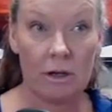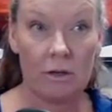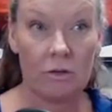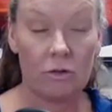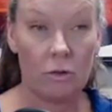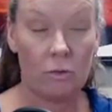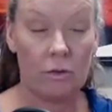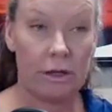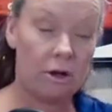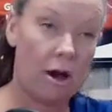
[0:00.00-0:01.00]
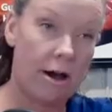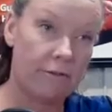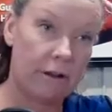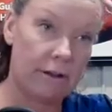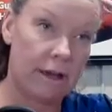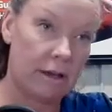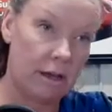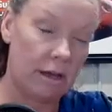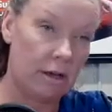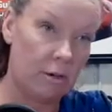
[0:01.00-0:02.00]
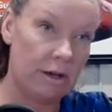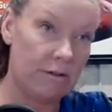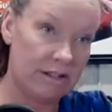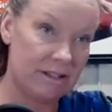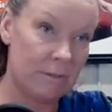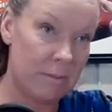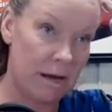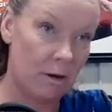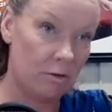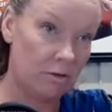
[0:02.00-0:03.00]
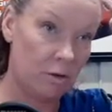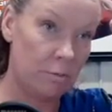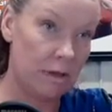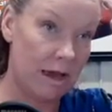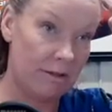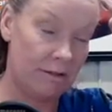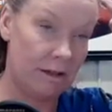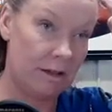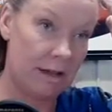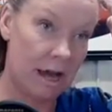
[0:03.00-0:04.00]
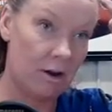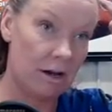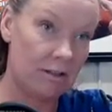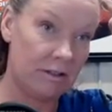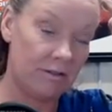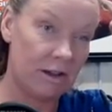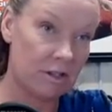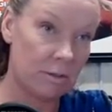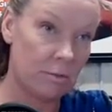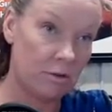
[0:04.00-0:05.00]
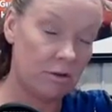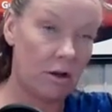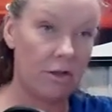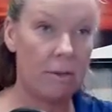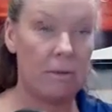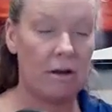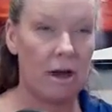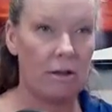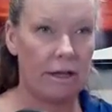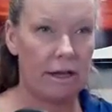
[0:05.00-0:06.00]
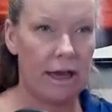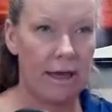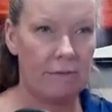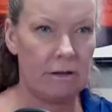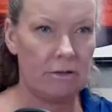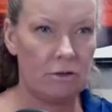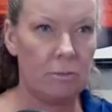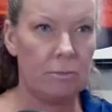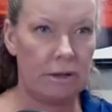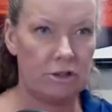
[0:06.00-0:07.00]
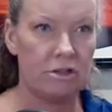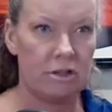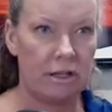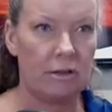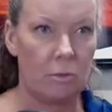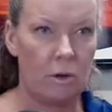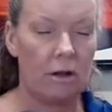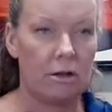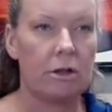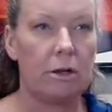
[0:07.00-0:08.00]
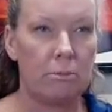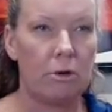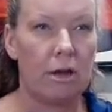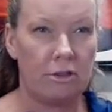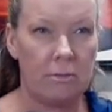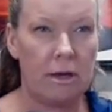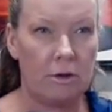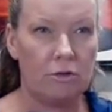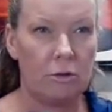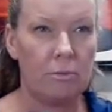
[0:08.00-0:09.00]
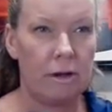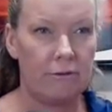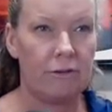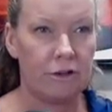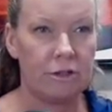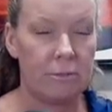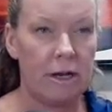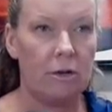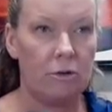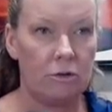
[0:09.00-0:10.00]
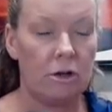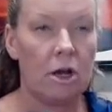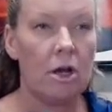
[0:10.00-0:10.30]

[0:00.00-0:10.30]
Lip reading: So like you're offering like, even a tomato soup that has like carrots and vegetables and all that, but not like a heavy soup, like just like a clear broth tomato soup made of fresh tomatoes, and